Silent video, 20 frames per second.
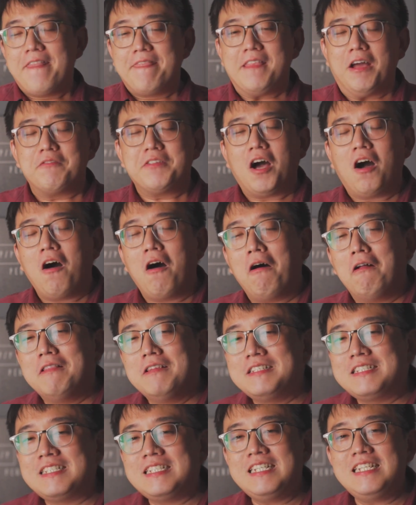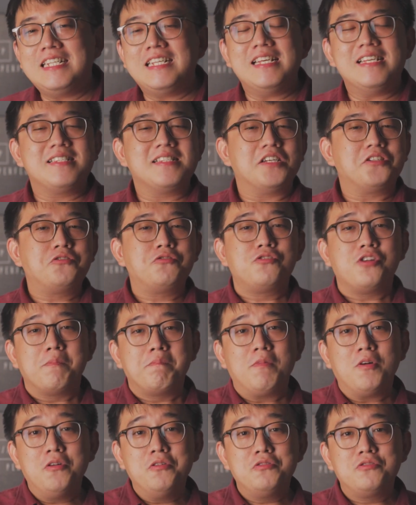Now the Holocene is a
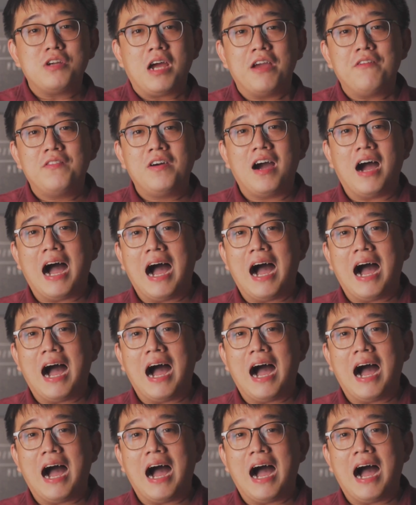triple driver